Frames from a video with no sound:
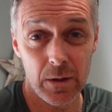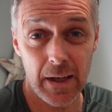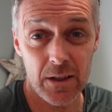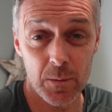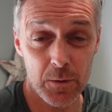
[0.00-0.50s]
to
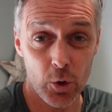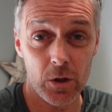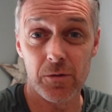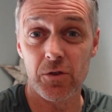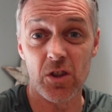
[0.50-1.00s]
get some
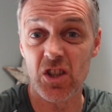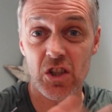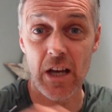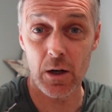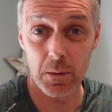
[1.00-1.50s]
sort of just
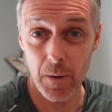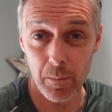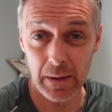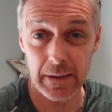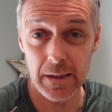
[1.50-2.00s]
general
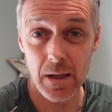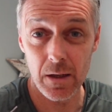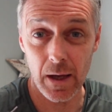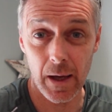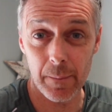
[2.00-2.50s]
mobility
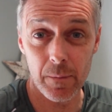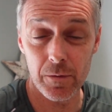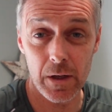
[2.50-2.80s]
um,